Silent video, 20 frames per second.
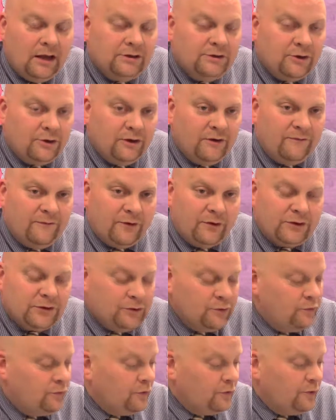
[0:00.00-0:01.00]
during
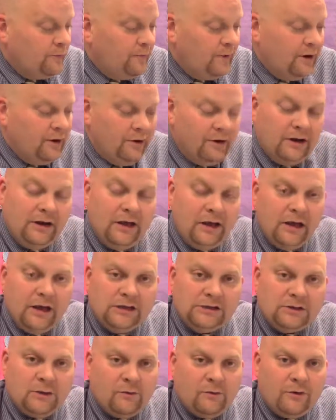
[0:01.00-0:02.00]
first through third period.
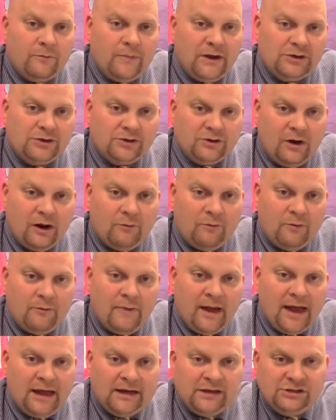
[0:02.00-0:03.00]
So I want to make sure I
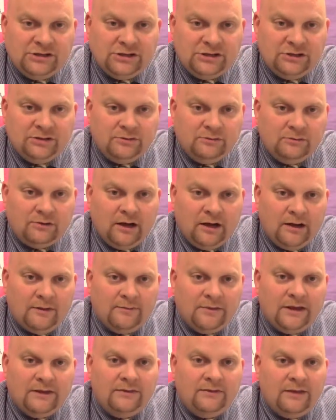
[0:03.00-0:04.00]
reminded you
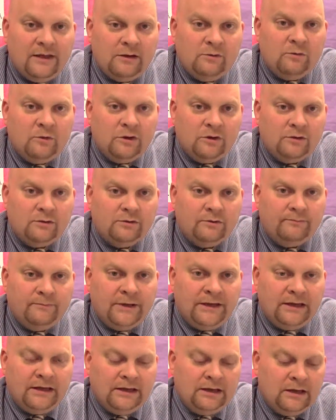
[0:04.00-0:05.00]
that they will
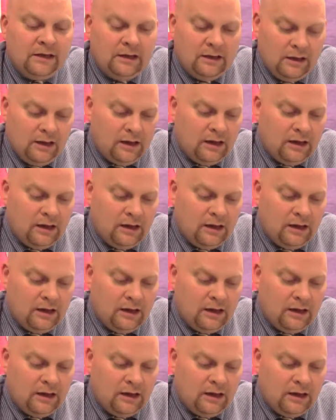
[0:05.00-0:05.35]
be